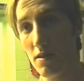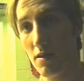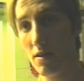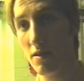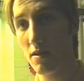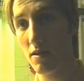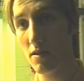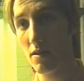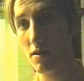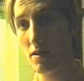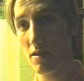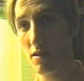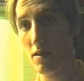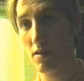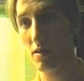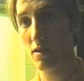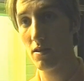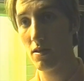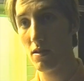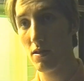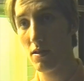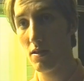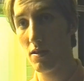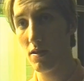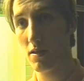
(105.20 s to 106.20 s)
the net, and
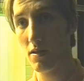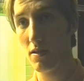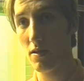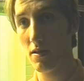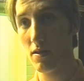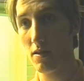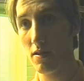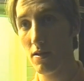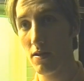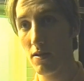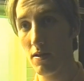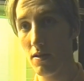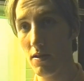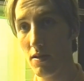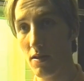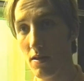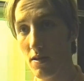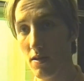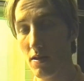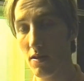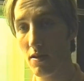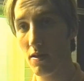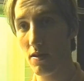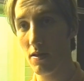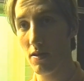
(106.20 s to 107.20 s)
then it's finished.
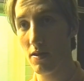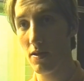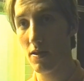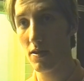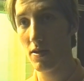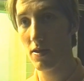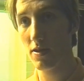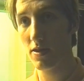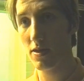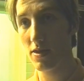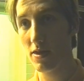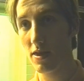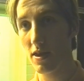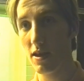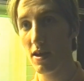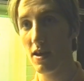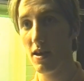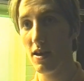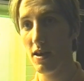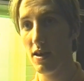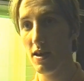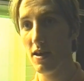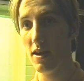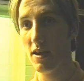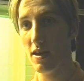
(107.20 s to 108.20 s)
10-15
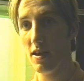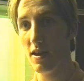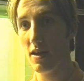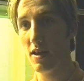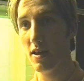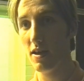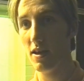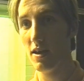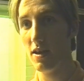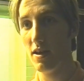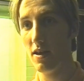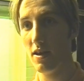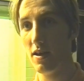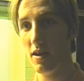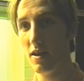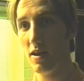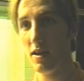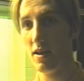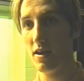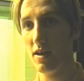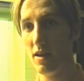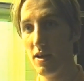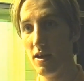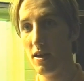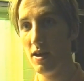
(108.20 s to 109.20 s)
years ago,
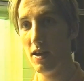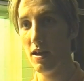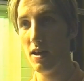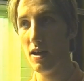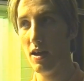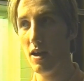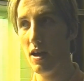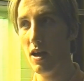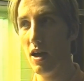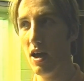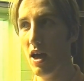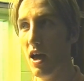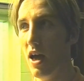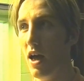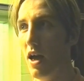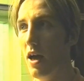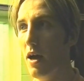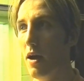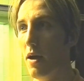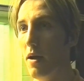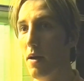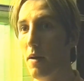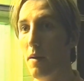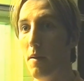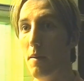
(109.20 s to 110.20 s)
it goes
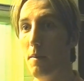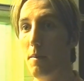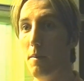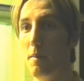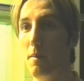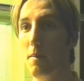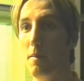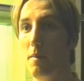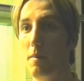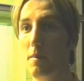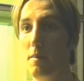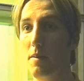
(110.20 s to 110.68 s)
6-7 times.